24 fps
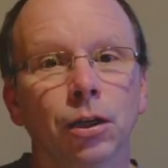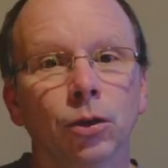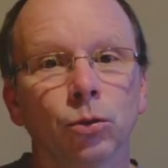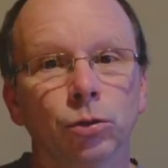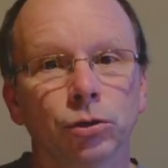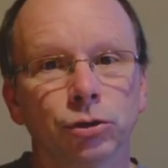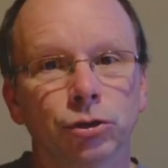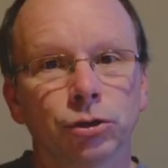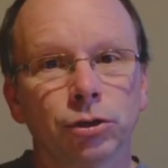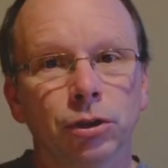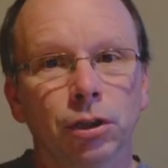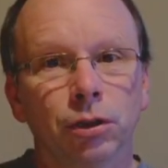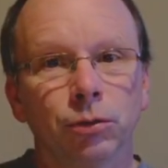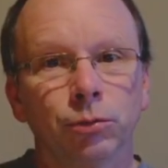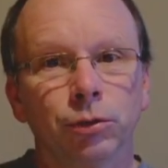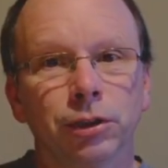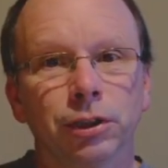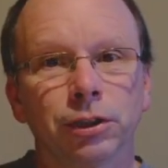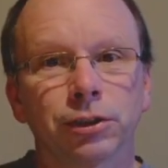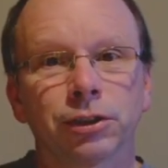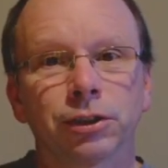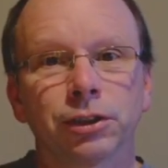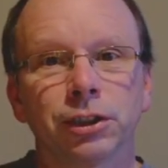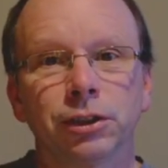We'll start with
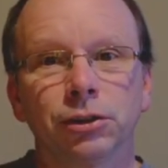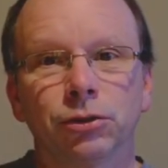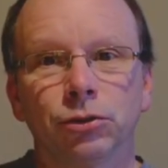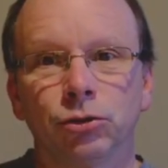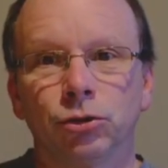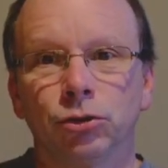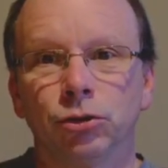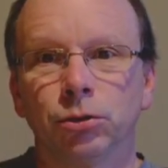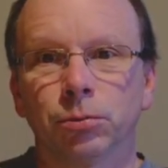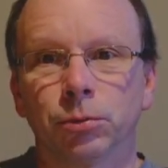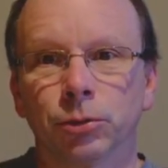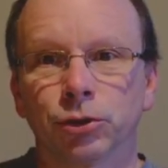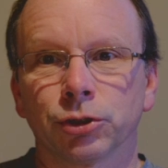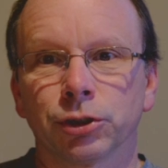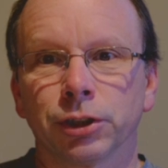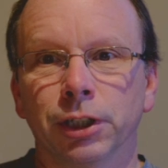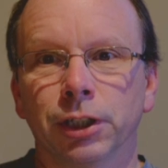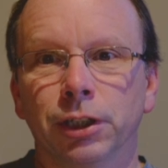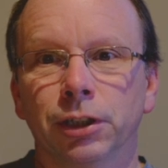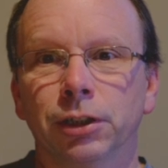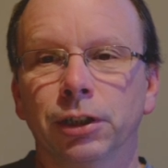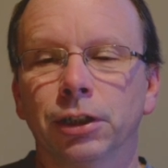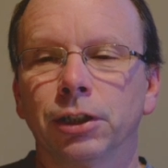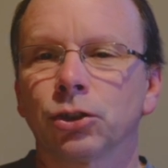a single tumor
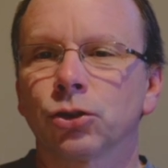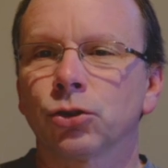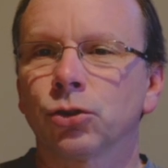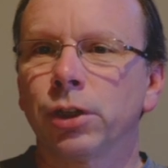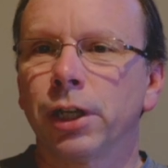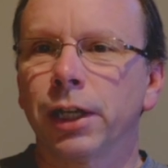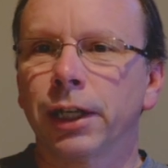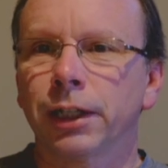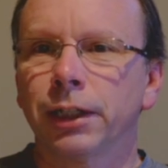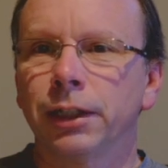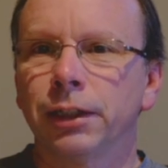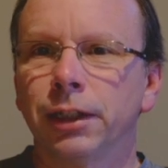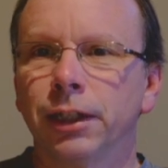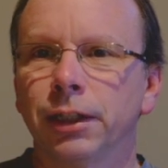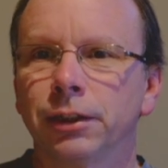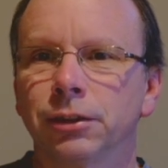cell and track it